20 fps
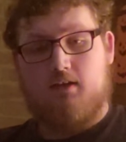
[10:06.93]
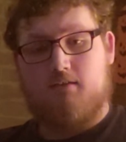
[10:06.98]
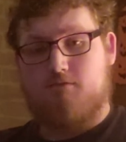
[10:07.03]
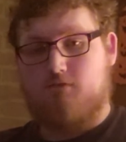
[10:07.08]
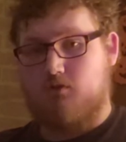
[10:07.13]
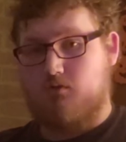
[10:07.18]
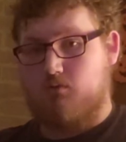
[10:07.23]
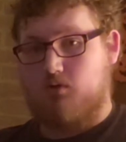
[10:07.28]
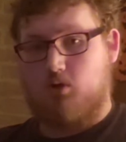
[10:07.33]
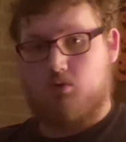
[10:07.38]
If
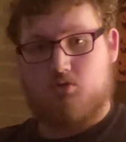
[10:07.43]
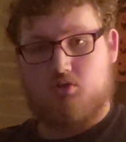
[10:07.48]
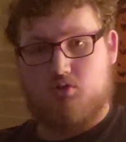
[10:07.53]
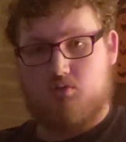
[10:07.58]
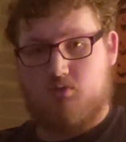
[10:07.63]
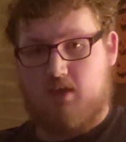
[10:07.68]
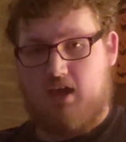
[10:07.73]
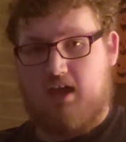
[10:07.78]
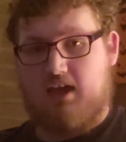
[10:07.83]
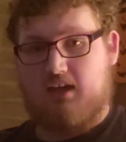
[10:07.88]
you don't
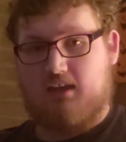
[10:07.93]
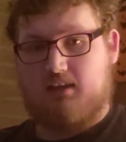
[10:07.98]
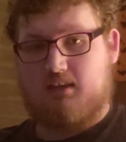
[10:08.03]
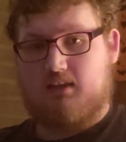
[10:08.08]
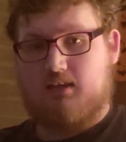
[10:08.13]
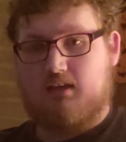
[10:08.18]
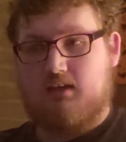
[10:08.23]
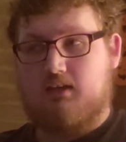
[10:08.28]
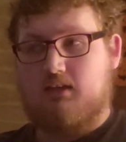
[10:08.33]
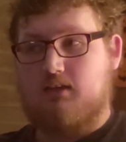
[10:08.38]
do that,
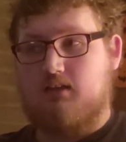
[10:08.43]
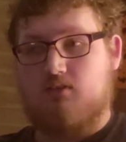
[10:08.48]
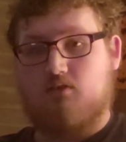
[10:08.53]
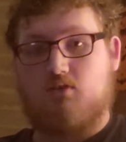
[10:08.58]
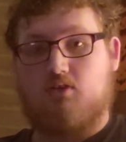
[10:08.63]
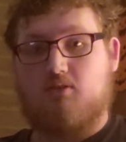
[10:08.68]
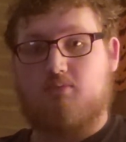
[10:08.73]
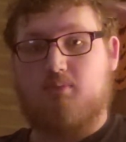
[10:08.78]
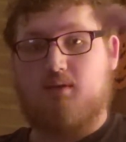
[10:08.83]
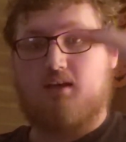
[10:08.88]
you
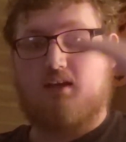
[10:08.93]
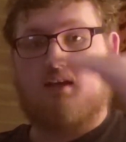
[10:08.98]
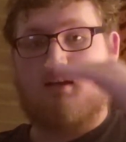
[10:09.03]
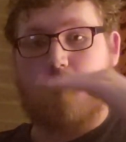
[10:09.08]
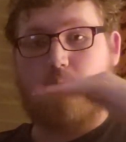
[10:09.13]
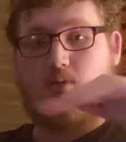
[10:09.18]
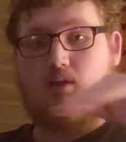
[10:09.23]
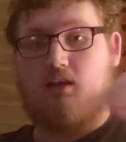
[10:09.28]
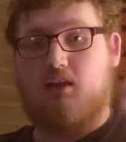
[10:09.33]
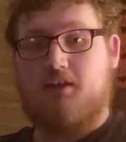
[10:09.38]
just make it a
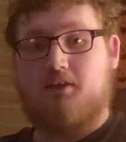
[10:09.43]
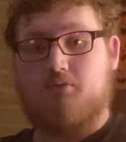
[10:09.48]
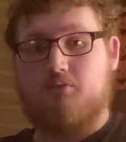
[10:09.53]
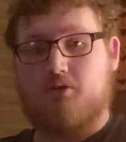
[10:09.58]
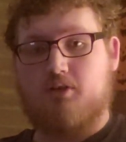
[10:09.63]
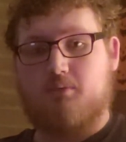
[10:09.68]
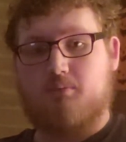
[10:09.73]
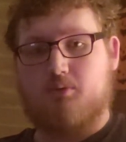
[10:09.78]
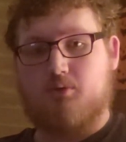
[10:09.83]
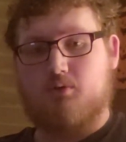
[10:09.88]
plain
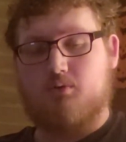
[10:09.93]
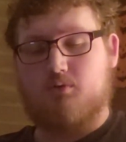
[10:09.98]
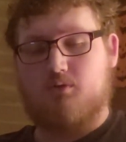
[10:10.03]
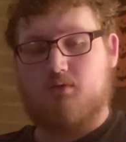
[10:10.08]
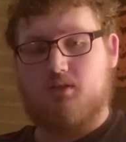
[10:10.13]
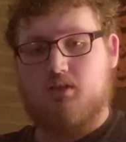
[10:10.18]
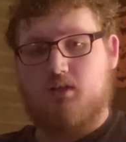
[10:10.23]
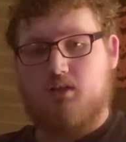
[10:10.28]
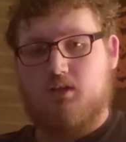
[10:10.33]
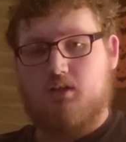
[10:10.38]
reboot
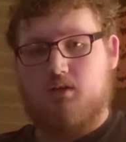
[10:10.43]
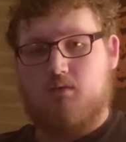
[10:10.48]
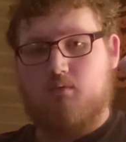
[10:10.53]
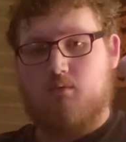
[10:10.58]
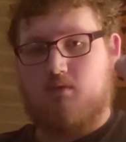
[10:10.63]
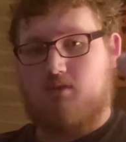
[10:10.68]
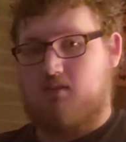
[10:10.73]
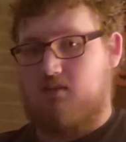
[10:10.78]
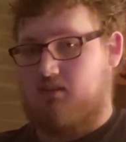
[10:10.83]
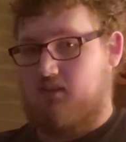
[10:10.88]

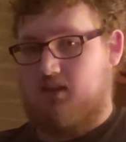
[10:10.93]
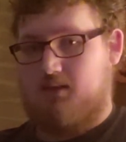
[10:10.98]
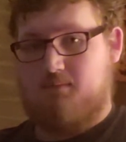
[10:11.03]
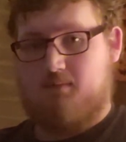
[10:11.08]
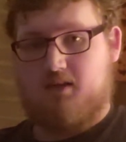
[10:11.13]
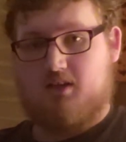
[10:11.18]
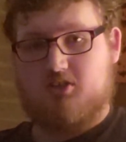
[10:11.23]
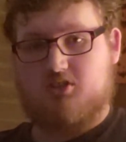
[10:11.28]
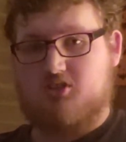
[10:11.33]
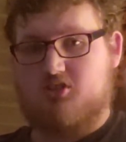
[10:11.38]
with the same
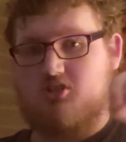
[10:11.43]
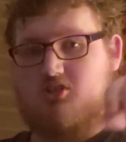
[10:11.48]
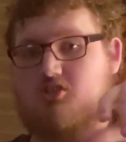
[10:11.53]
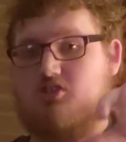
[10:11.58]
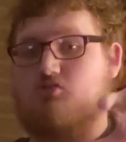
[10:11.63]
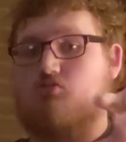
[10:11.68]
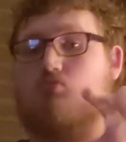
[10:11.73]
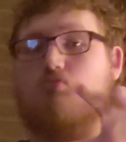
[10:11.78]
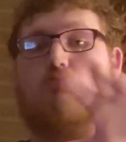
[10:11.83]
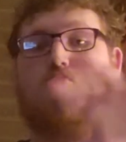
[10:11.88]
characters
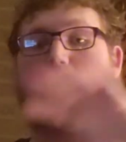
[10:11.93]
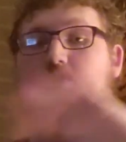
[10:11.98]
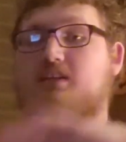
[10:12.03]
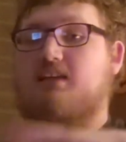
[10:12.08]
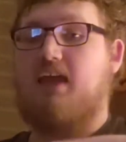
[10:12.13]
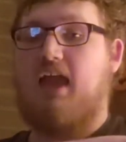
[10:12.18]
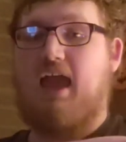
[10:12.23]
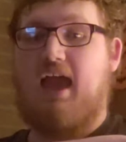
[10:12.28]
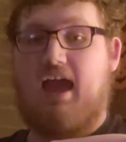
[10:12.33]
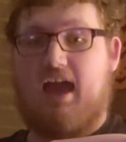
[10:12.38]
just
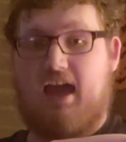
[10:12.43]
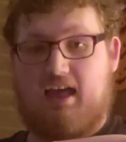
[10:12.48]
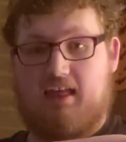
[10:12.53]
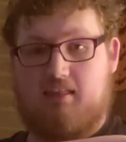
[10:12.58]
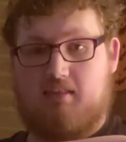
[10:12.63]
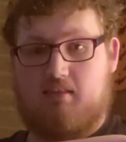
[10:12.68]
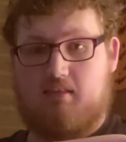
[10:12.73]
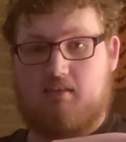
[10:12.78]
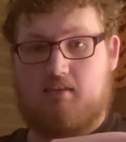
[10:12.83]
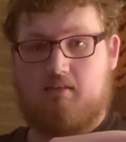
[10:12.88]

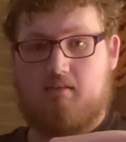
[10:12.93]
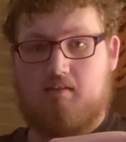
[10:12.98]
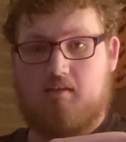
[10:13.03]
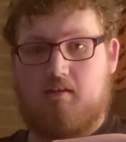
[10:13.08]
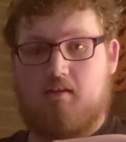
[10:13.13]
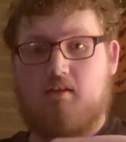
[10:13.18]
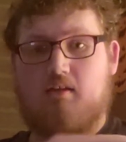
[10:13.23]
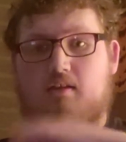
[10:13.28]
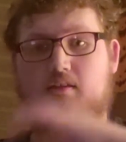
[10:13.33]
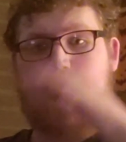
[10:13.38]
recast,
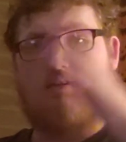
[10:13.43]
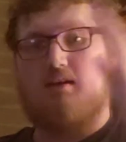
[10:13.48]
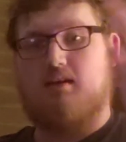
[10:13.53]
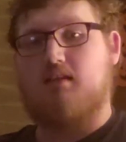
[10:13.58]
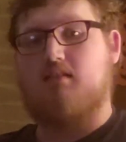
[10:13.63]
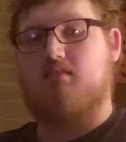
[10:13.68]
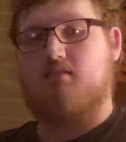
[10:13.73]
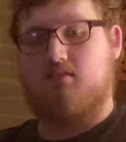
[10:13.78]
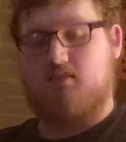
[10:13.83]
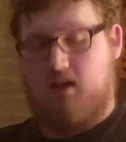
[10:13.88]
then
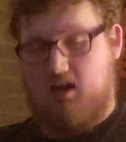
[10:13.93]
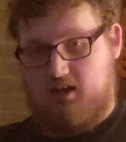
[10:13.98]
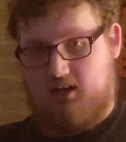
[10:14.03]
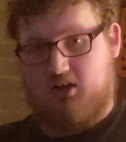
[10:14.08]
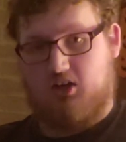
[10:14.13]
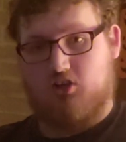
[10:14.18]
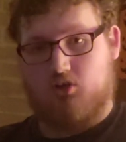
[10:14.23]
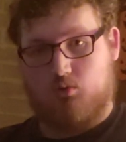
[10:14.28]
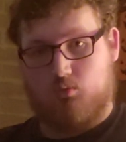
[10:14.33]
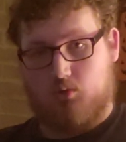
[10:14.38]
it's not
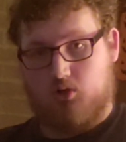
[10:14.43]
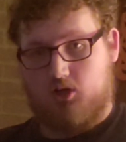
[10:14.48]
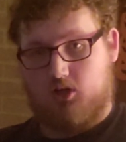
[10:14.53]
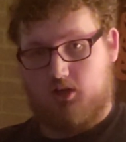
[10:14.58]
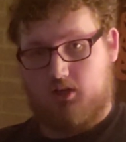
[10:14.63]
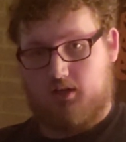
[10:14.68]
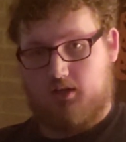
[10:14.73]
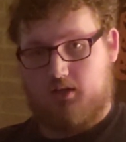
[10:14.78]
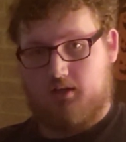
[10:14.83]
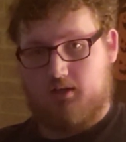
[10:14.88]
going to
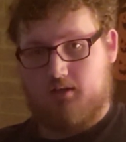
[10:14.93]
work.